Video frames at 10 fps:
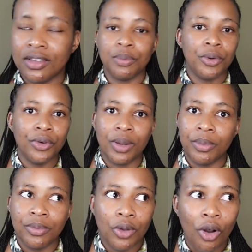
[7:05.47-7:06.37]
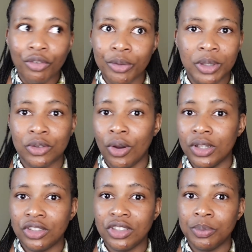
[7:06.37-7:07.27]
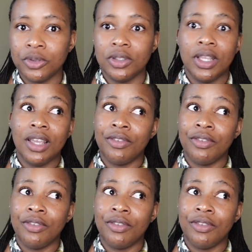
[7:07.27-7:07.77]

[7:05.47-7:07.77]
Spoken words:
the program offer me scholarships?